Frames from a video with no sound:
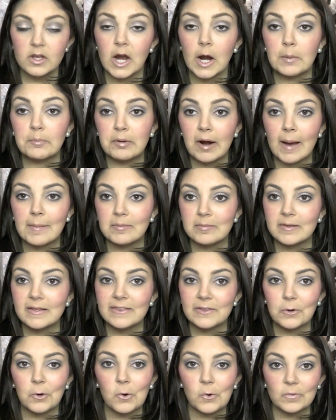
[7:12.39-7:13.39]
are probably
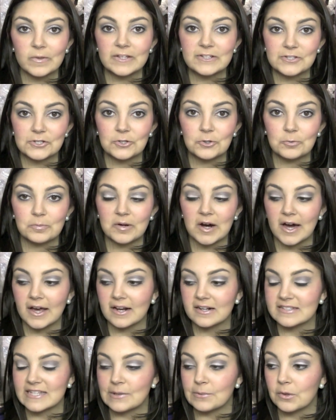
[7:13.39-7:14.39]
the only two
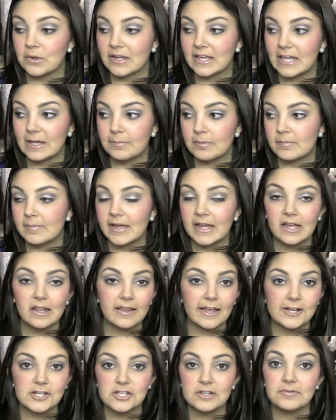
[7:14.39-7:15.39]
products I will keep in my
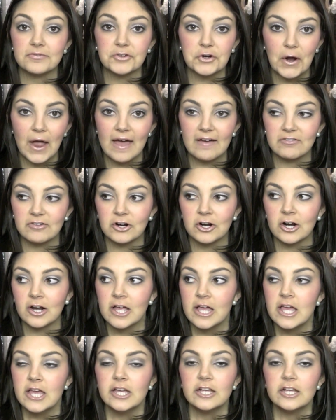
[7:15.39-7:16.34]
collection forever